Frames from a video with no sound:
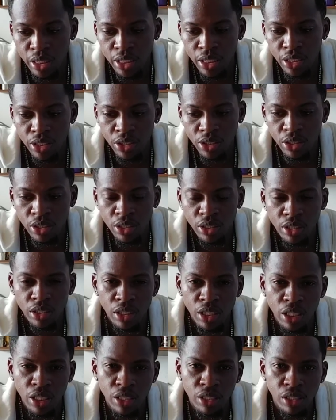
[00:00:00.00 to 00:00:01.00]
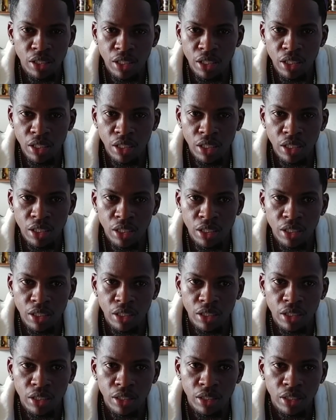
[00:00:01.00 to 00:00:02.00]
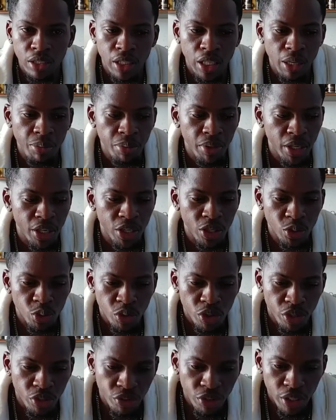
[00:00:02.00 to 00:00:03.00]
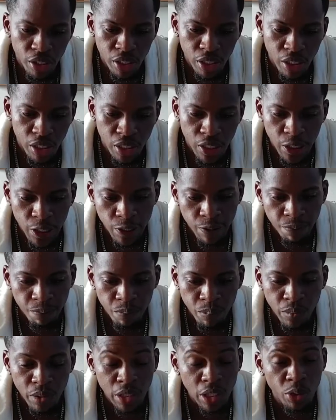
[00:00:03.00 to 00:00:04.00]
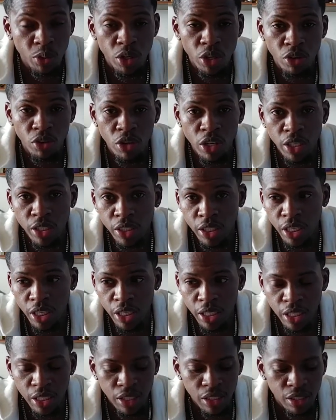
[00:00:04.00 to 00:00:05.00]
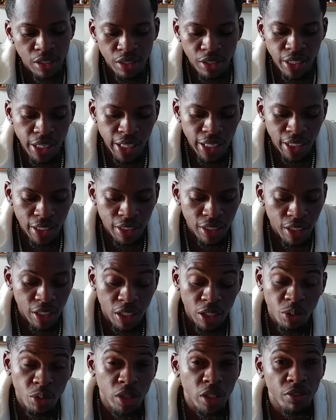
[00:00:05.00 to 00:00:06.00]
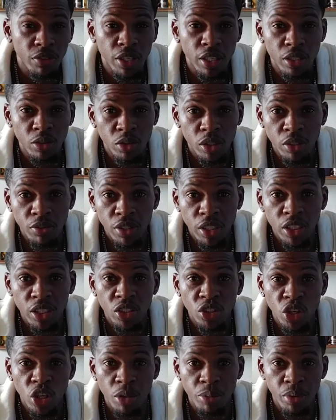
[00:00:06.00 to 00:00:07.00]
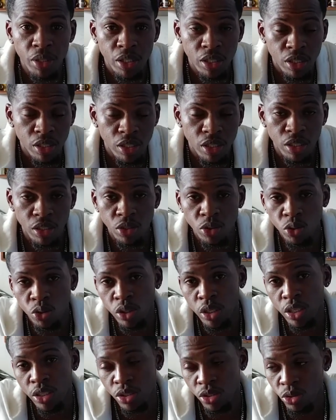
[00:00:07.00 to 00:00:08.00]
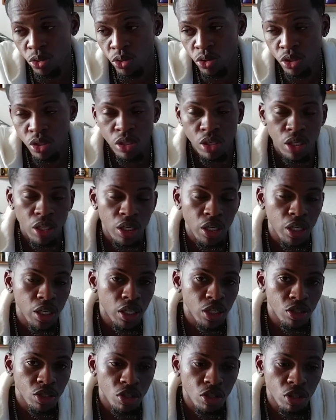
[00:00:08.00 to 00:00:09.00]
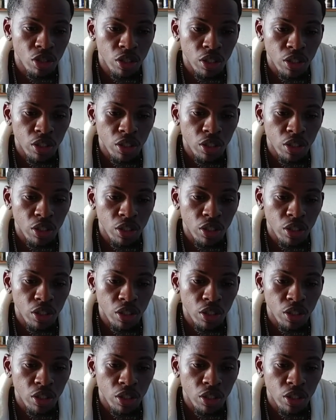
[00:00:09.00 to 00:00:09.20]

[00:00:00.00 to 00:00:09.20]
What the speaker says: you know, the cam gears weren't really, they weren't rocked or dialed or whatever the term is tuners use. So